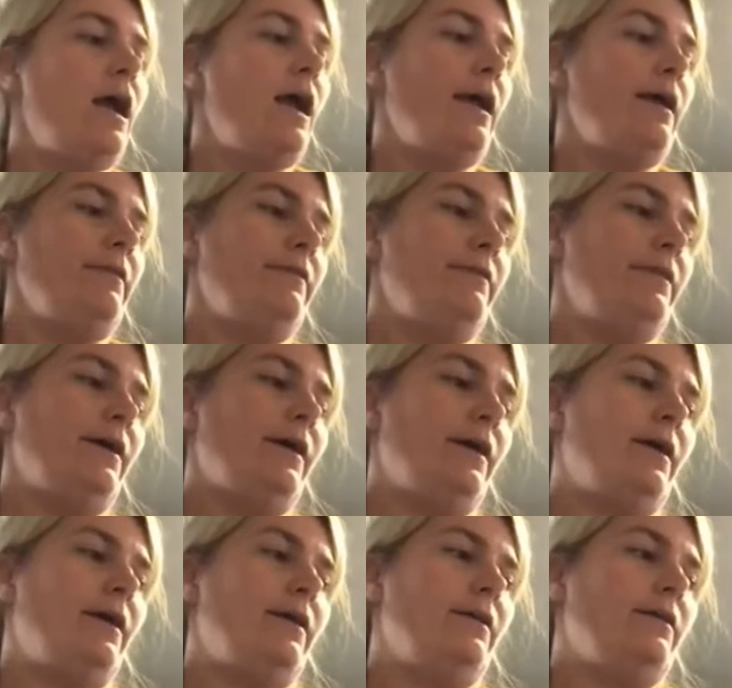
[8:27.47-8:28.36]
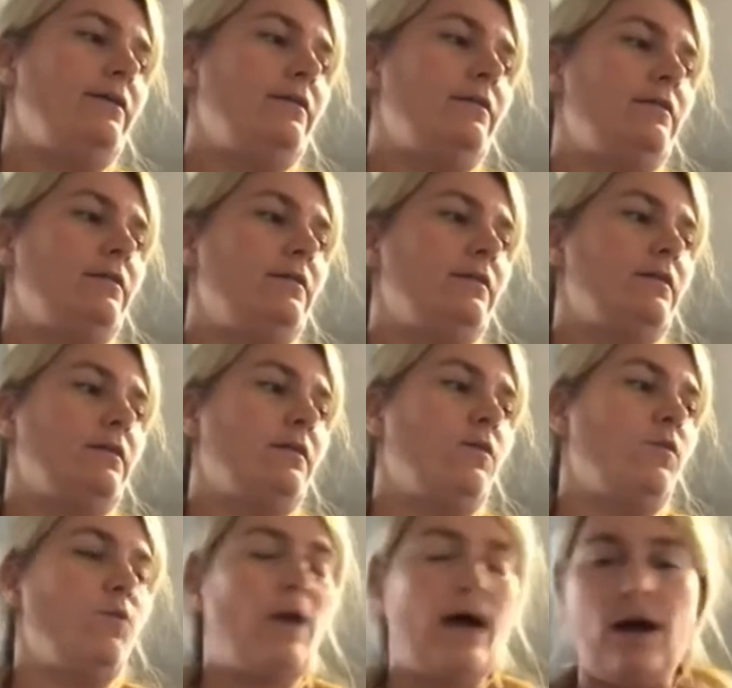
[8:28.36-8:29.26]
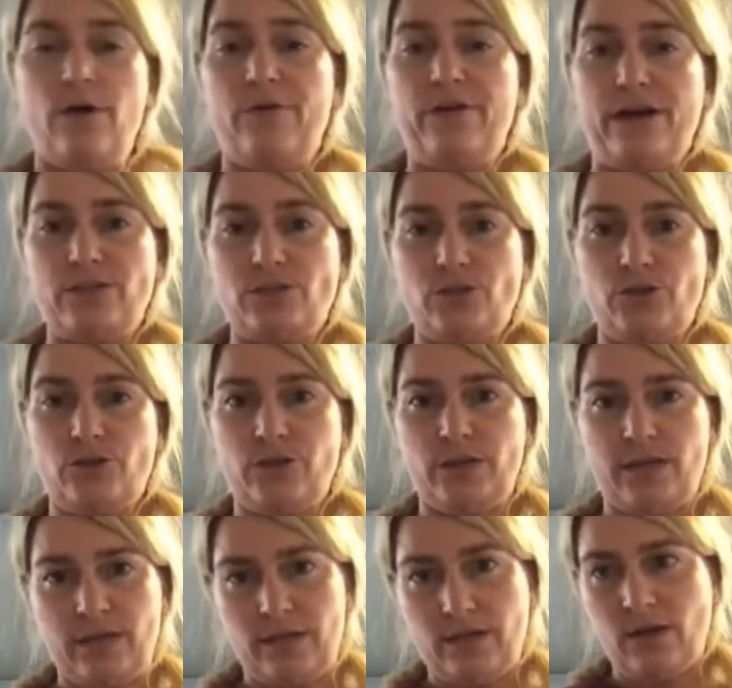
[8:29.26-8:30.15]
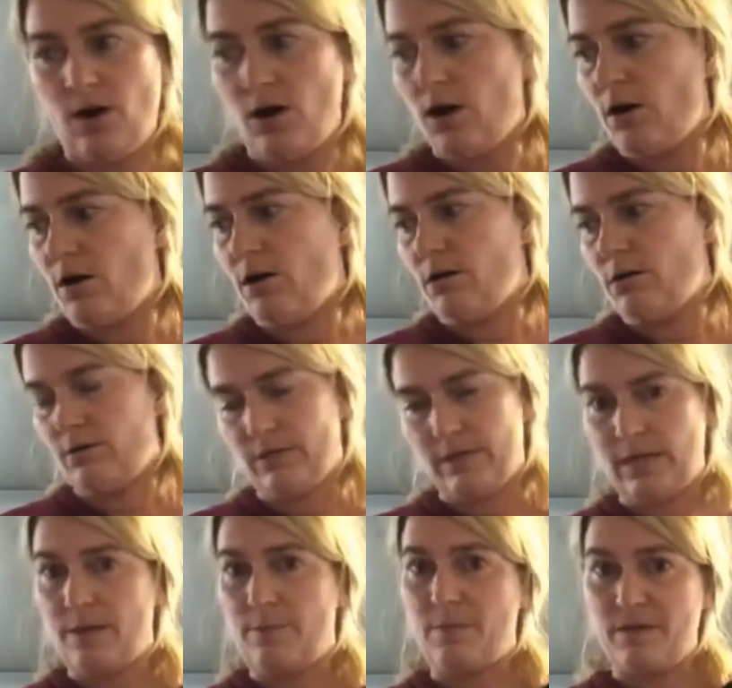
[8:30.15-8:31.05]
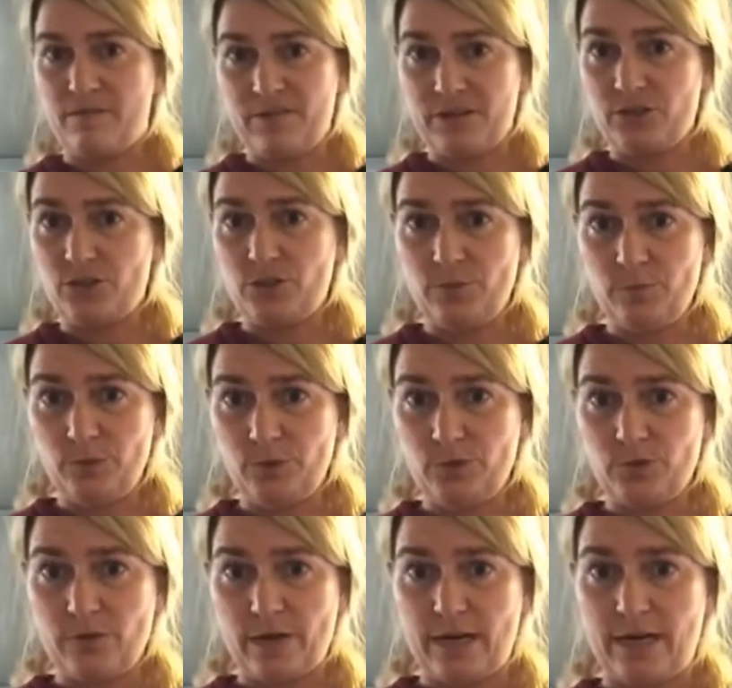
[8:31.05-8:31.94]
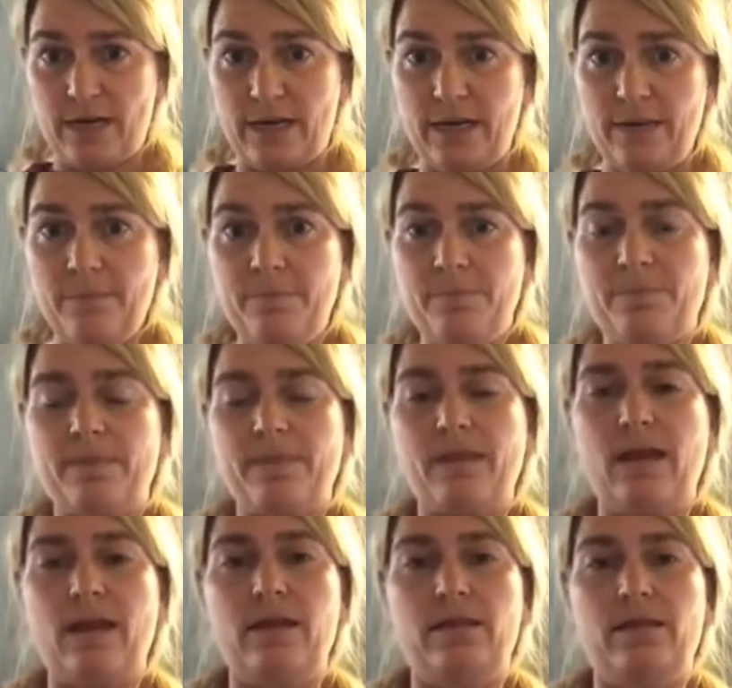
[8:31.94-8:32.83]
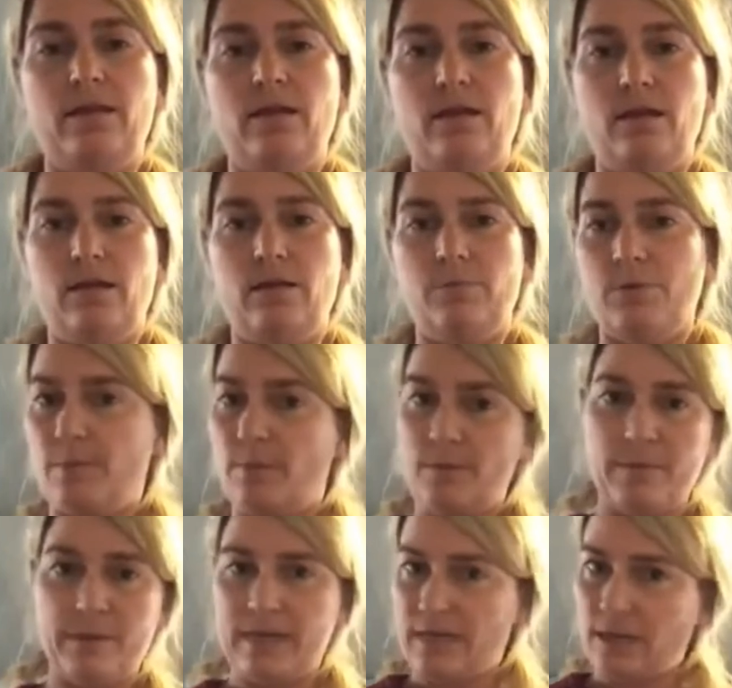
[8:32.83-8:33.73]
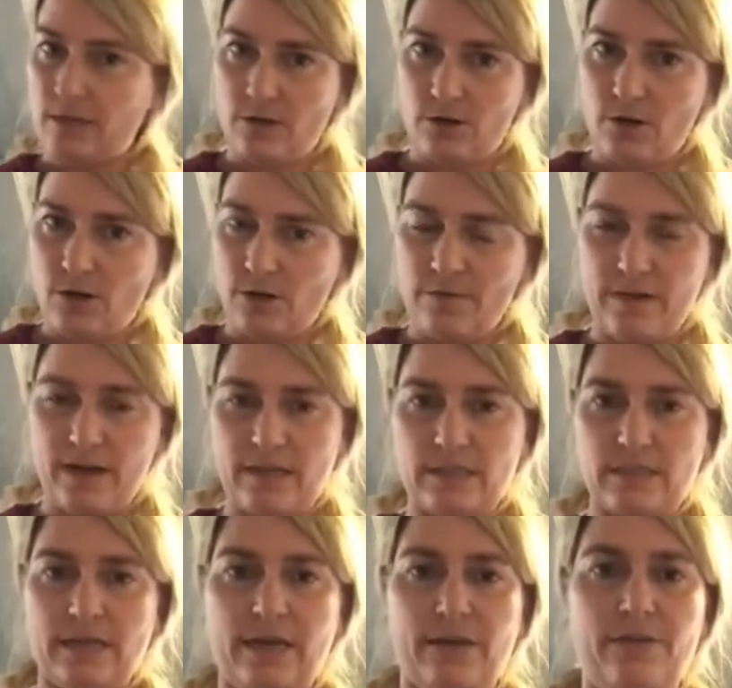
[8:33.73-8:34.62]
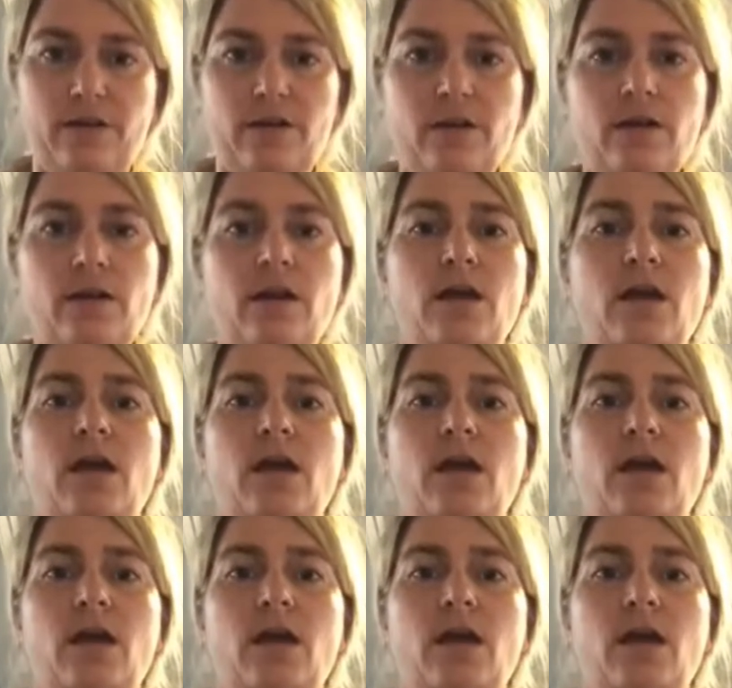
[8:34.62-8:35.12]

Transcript: And then while that's cooking, I'll get my vegetables ready and then put my bacon and all of that together.